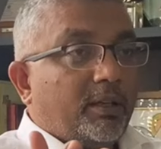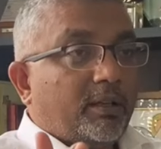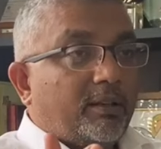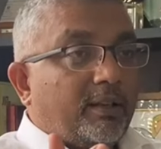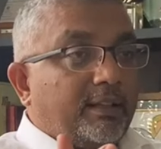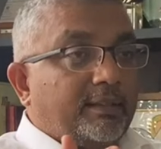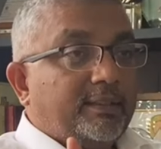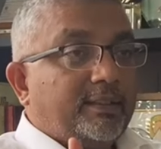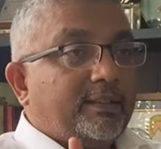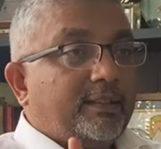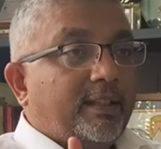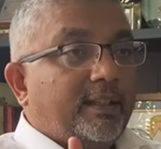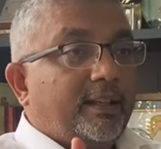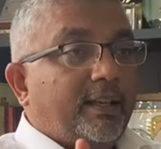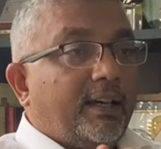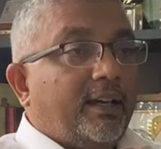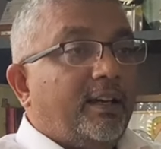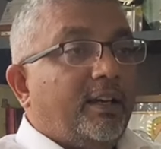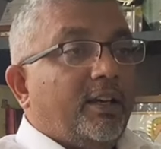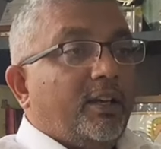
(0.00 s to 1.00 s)
crises are
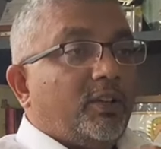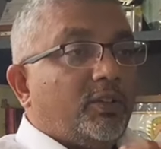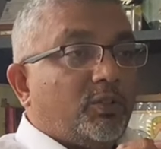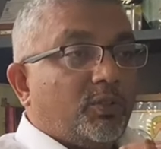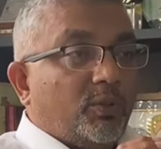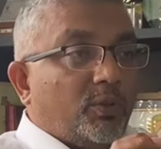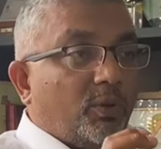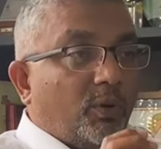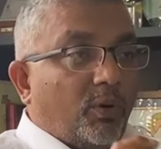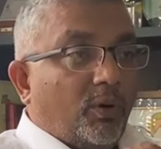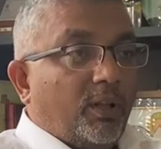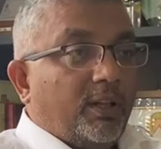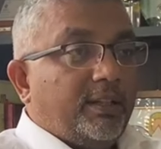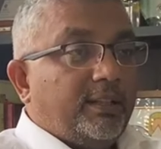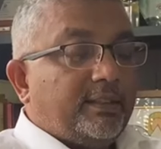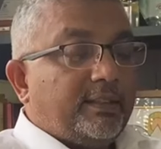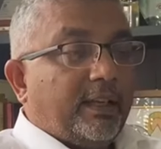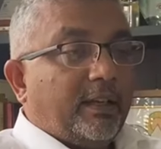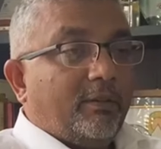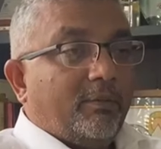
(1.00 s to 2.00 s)
there. So all
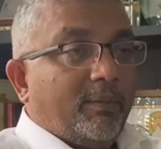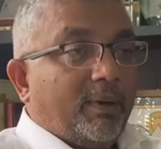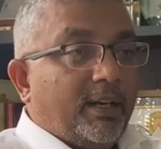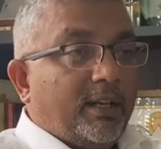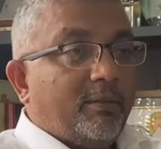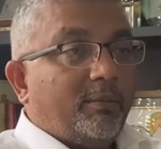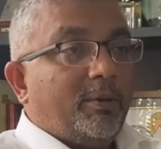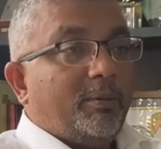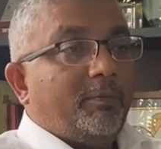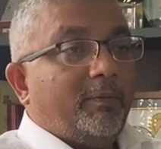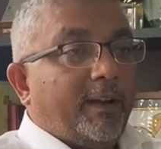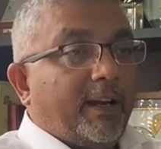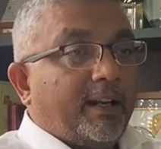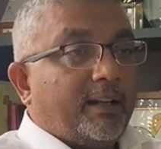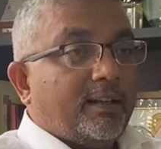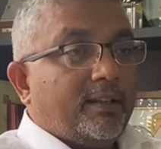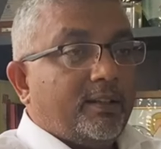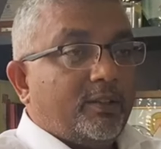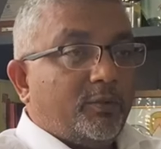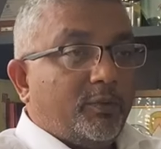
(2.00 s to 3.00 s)
these environment
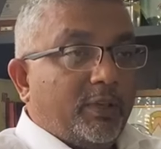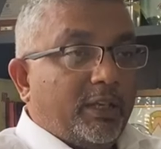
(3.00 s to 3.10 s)
factors